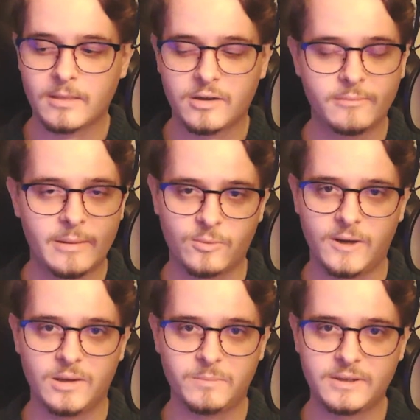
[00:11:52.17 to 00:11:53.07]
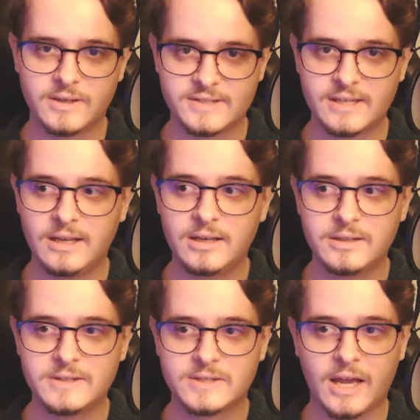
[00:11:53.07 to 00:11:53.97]
commemorate it because it
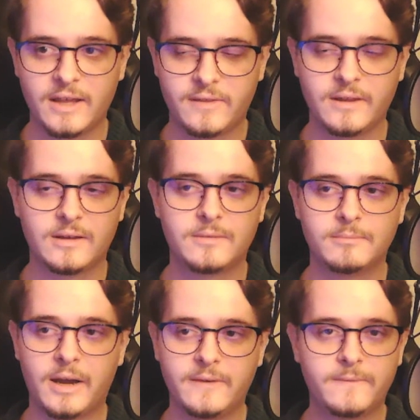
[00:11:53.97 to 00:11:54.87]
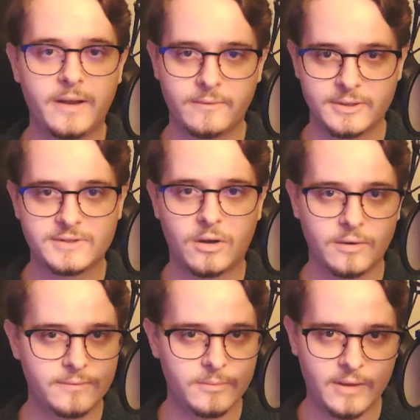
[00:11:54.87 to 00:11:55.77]
is, I think, my favorite
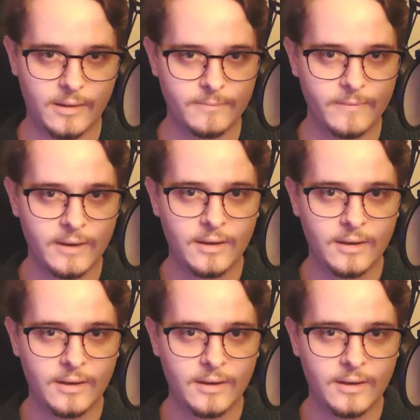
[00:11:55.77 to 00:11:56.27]
song from them,